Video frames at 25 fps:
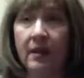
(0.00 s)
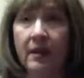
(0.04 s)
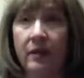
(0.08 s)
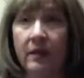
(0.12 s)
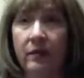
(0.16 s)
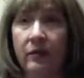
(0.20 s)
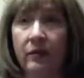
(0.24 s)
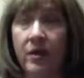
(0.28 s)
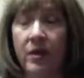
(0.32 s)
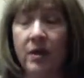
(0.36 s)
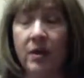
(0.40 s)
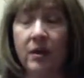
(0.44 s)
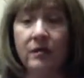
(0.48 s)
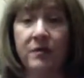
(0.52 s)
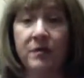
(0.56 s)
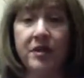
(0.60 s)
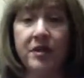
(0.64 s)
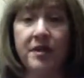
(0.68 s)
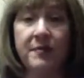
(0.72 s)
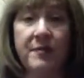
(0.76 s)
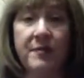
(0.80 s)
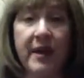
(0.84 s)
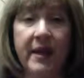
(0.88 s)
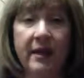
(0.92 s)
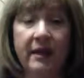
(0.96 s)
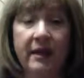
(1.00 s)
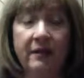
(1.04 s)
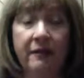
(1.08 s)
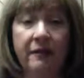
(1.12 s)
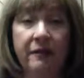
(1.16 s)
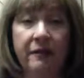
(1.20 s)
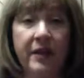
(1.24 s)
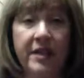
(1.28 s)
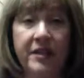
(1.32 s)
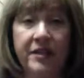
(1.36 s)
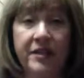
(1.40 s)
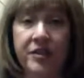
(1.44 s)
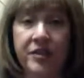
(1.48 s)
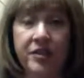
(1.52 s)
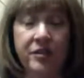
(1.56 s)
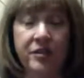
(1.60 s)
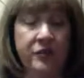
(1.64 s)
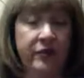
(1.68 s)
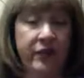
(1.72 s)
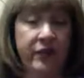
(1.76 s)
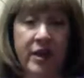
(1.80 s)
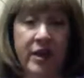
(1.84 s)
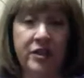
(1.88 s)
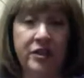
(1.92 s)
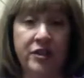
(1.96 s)
just make a
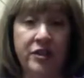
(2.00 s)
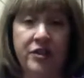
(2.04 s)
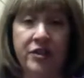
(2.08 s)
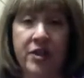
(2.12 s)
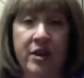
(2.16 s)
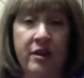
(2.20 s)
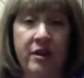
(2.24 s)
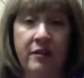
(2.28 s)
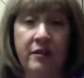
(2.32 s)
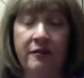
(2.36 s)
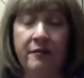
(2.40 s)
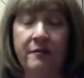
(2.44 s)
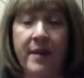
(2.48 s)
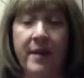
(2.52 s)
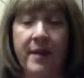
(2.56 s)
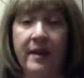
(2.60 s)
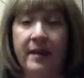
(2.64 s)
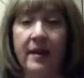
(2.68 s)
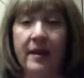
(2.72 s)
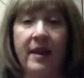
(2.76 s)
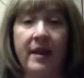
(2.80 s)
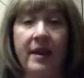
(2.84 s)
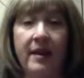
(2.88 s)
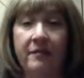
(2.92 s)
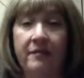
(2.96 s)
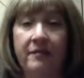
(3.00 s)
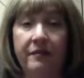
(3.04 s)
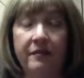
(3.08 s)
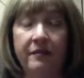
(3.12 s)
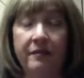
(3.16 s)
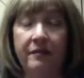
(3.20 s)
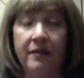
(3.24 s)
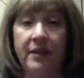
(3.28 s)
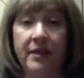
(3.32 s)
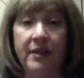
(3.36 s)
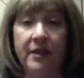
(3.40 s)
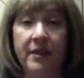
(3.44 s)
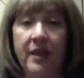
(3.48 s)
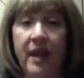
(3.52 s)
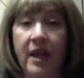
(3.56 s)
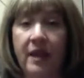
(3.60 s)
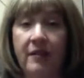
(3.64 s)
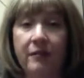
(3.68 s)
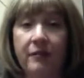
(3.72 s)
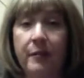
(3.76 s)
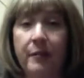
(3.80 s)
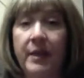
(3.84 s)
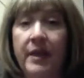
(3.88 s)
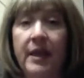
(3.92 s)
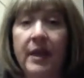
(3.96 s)
fresh start of my life. Really,
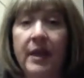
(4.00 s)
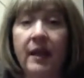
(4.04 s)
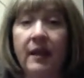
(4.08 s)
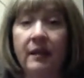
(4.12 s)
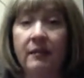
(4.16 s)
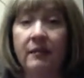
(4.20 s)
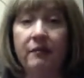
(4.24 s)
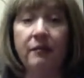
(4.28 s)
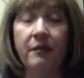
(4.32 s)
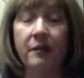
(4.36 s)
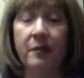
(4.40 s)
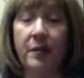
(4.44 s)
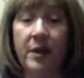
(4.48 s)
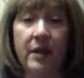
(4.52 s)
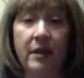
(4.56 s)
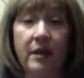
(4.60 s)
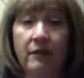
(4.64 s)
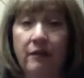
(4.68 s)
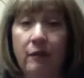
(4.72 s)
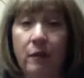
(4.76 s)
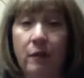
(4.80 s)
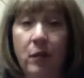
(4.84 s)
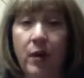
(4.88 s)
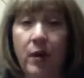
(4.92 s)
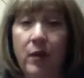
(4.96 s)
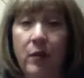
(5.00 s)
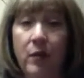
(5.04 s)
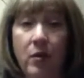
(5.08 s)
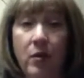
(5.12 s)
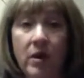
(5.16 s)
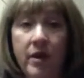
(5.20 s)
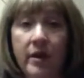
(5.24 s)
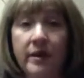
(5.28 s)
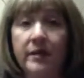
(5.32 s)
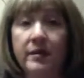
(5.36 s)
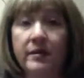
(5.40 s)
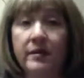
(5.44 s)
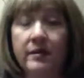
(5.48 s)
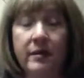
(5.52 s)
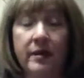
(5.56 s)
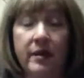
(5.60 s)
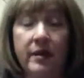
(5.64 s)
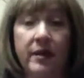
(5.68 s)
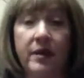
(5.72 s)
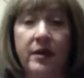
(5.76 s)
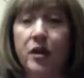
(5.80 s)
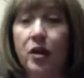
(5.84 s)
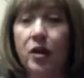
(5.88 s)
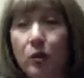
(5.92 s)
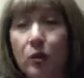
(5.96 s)
life began for me at 41.
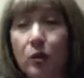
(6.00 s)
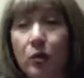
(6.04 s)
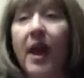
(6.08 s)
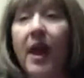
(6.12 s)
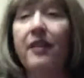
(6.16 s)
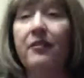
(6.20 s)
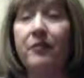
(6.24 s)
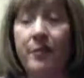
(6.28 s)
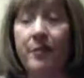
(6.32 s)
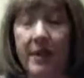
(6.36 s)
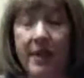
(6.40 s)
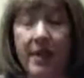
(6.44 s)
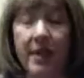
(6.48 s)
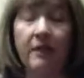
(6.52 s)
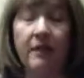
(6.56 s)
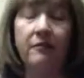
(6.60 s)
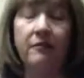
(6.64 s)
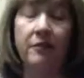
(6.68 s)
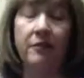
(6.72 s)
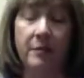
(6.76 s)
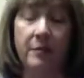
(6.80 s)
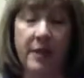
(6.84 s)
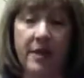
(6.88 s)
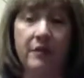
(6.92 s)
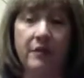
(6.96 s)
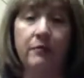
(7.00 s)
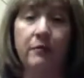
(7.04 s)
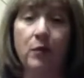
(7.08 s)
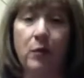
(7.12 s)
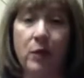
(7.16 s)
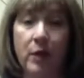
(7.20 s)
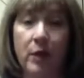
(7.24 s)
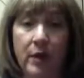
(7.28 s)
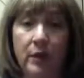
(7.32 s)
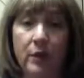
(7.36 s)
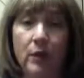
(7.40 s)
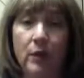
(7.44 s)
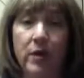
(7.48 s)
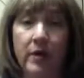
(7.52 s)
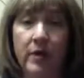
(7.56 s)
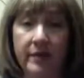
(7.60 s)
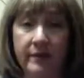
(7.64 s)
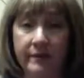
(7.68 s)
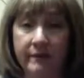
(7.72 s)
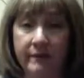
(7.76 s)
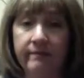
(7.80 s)
New life began for me at 41.